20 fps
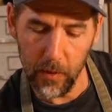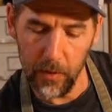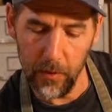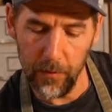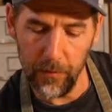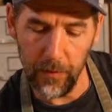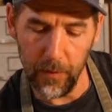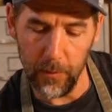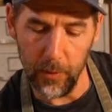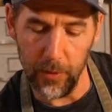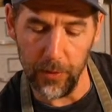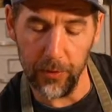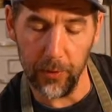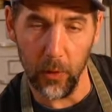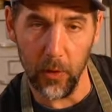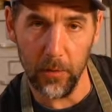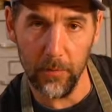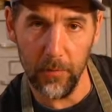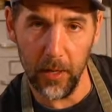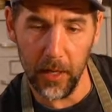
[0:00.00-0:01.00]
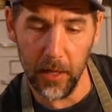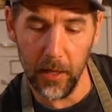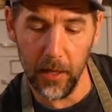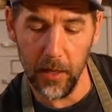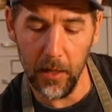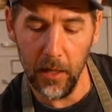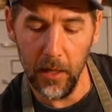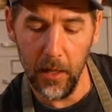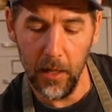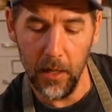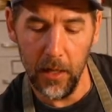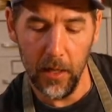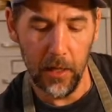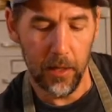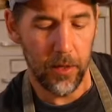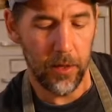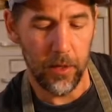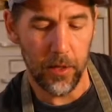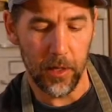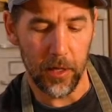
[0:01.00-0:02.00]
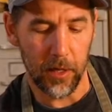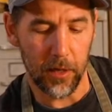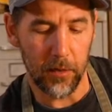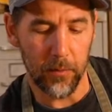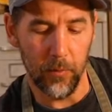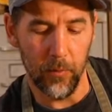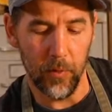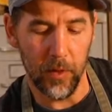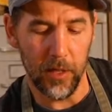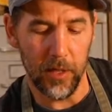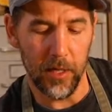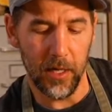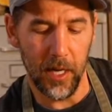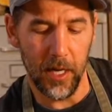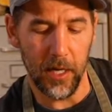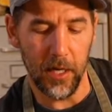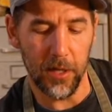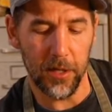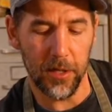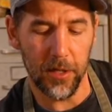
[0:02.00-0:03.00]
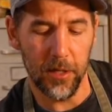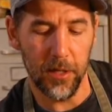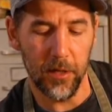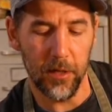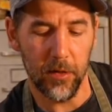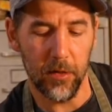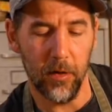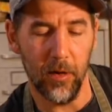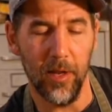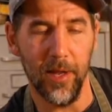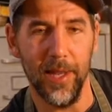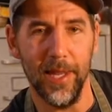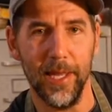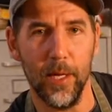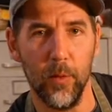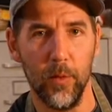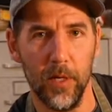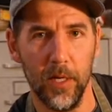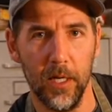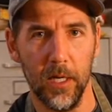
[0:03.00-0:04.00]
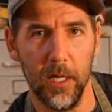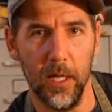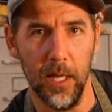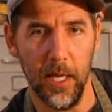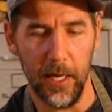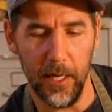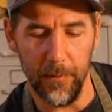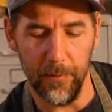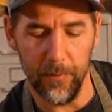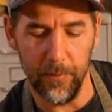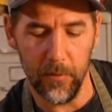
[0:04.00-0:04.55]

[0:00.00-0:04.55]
throwing bucket, you get some really nice sort of liquid clay.